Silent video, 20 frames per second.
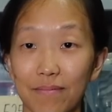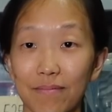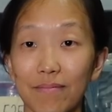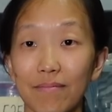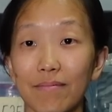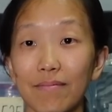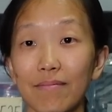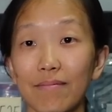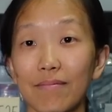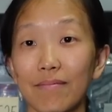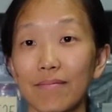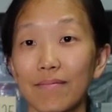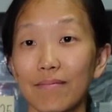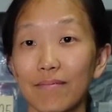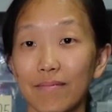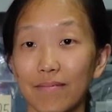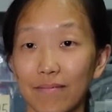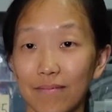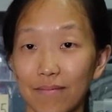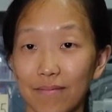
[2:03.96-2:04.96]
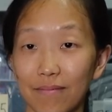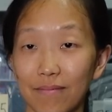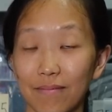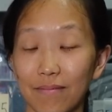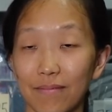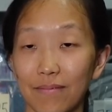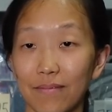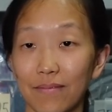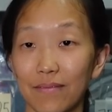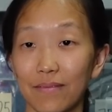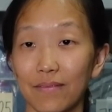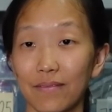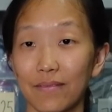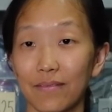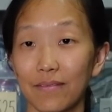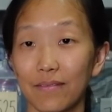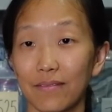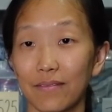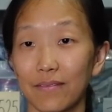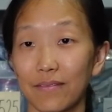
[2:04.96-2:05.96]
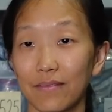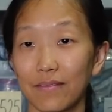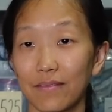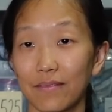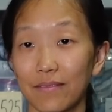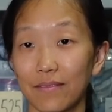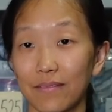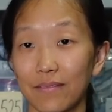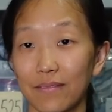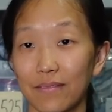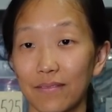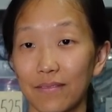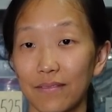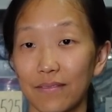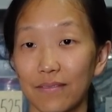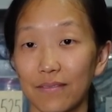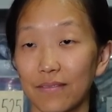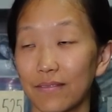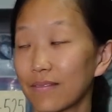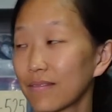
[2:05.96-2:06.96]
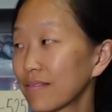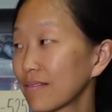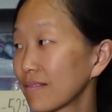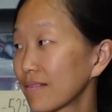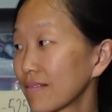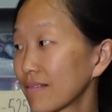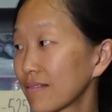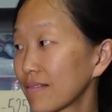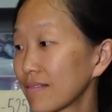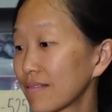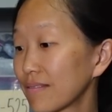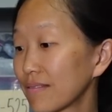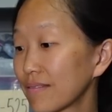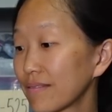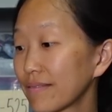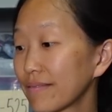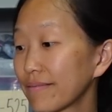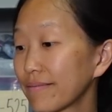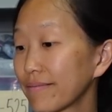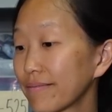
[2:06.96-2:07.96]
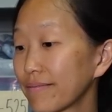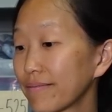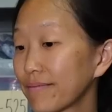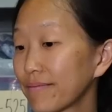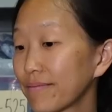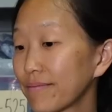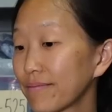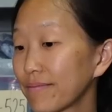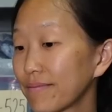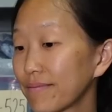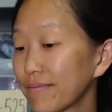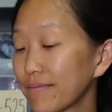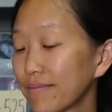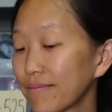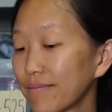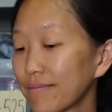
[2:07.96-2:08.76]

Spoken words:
The person shown says nothing.